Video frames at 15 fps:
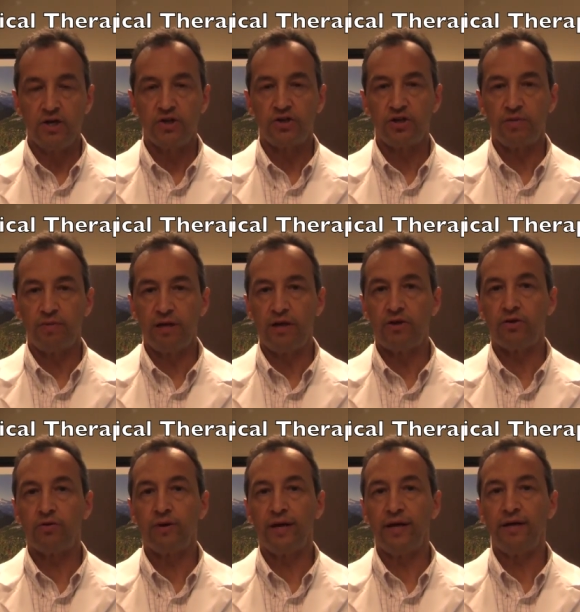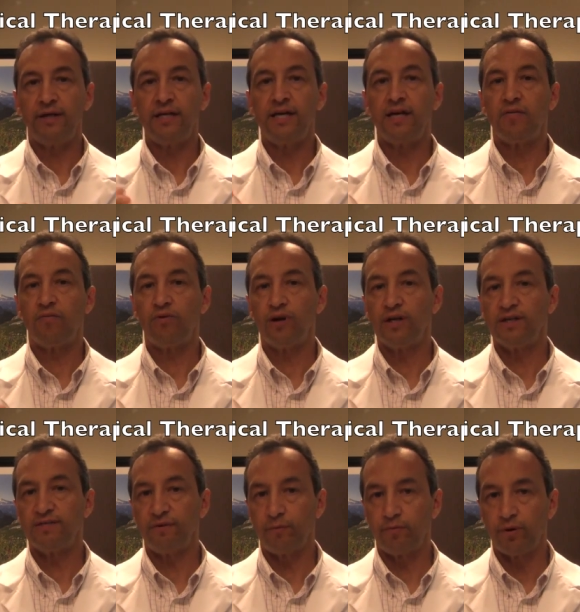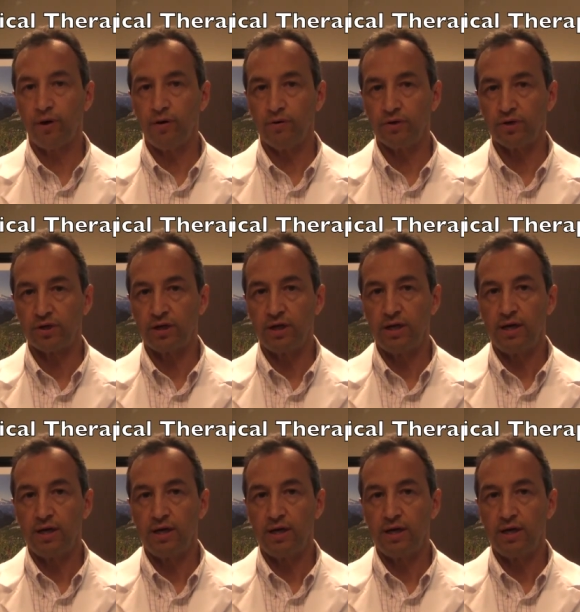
should be through a decompressive approach.